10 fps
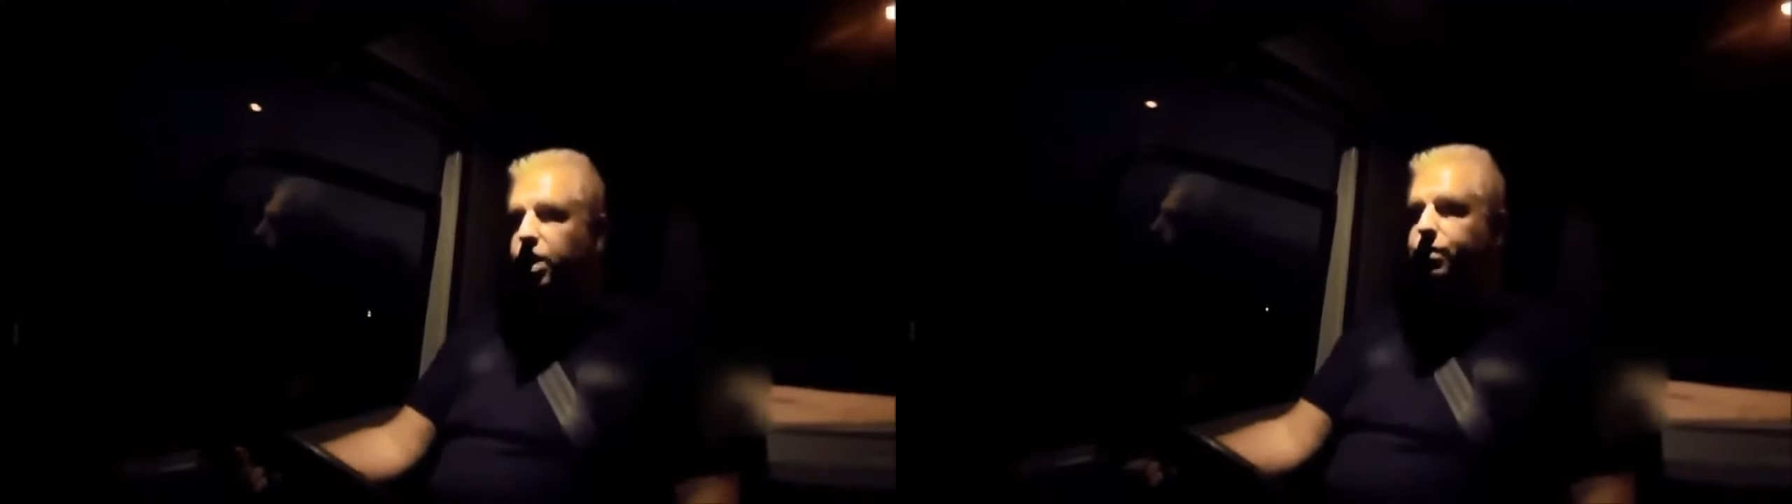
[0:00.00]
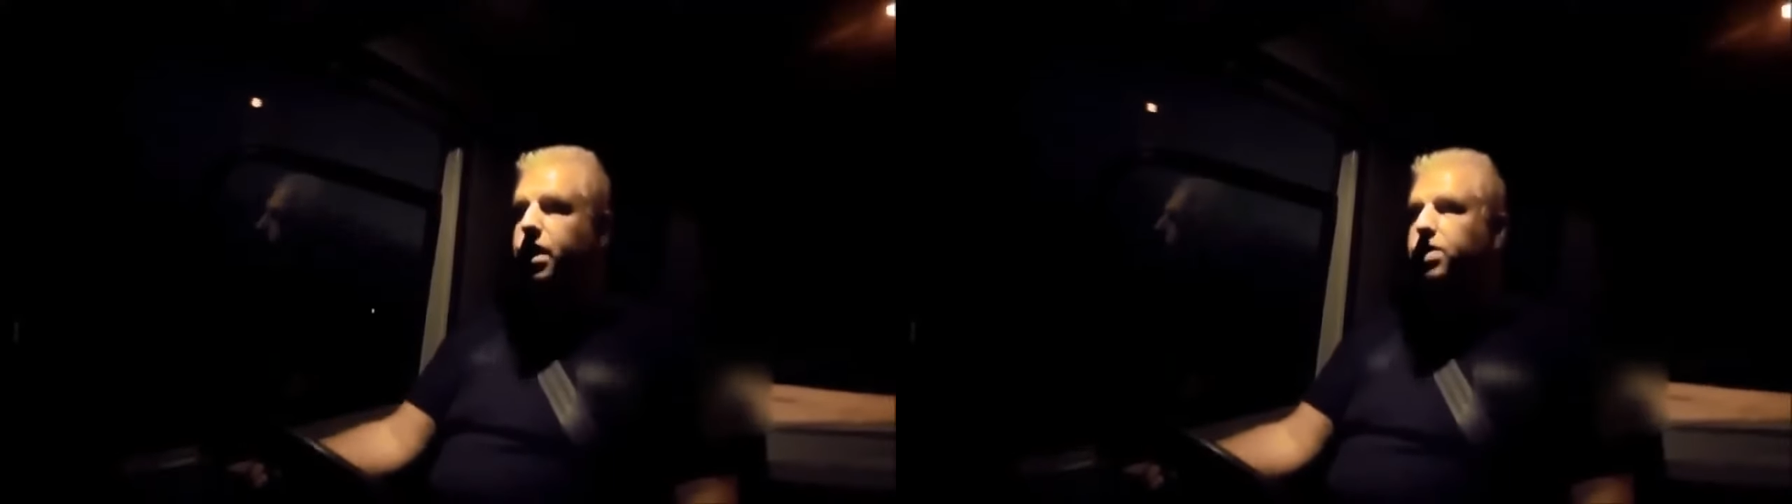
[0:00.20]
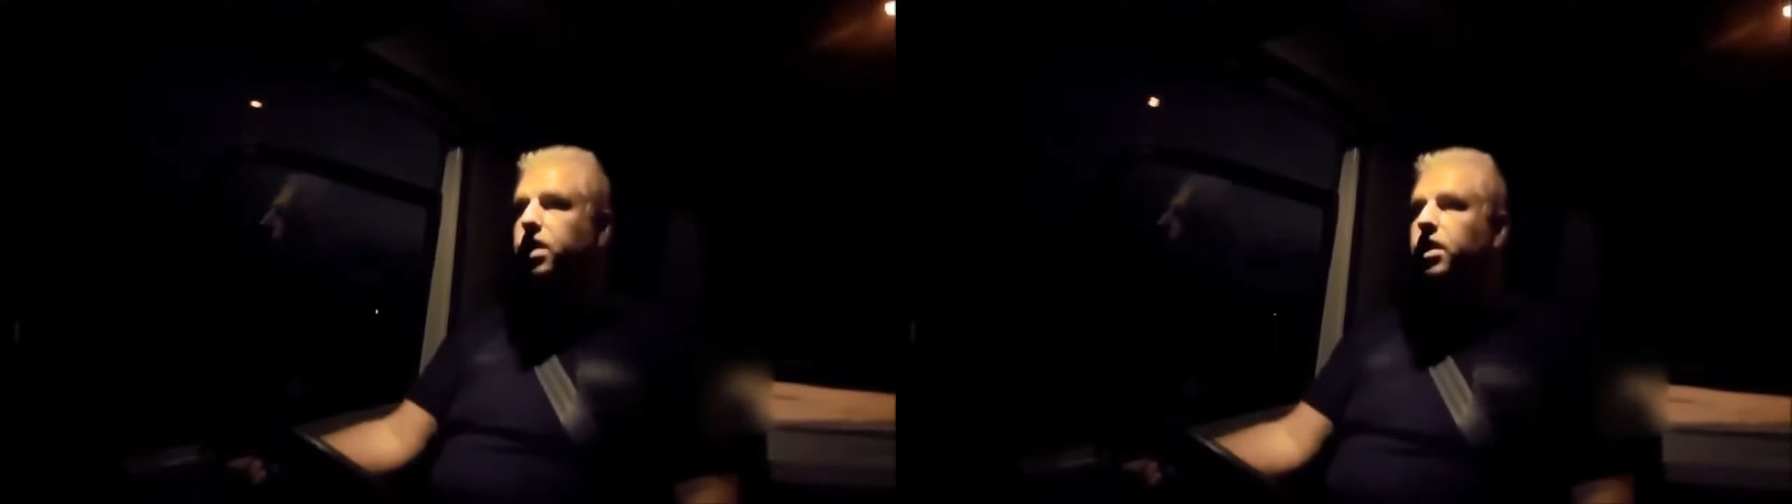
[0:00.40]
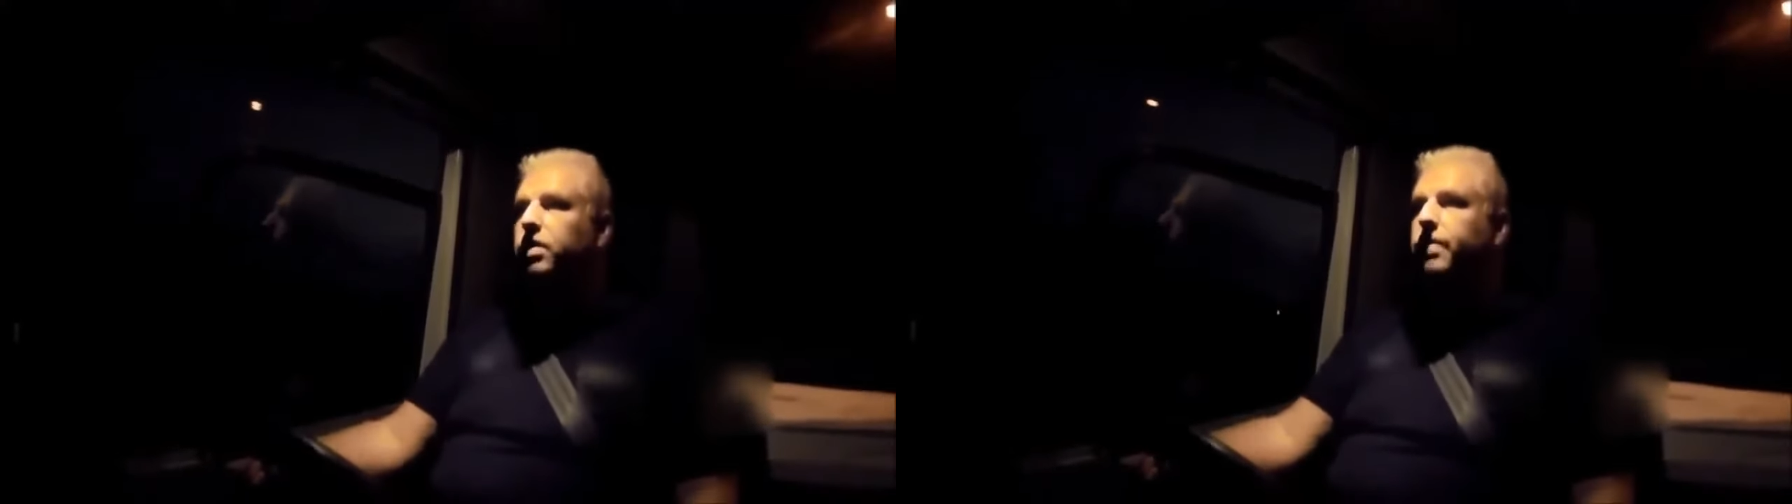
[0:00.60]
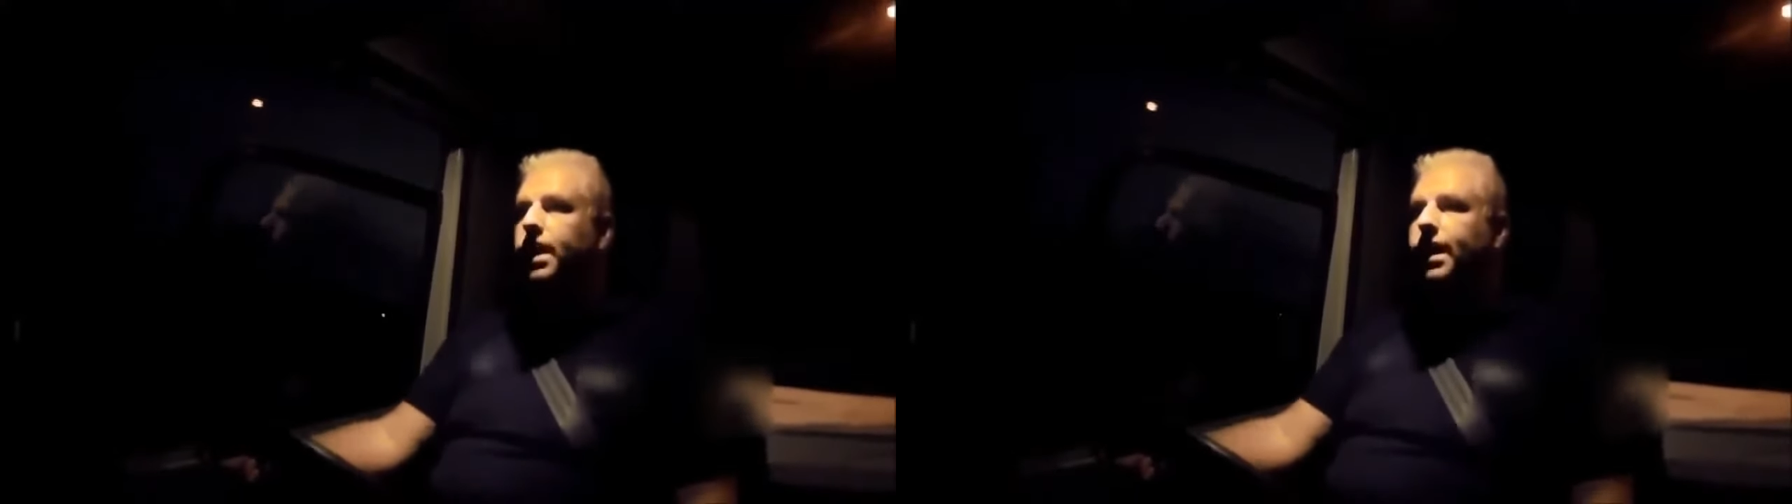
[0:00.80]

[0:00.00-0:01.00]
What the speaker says: especially around at the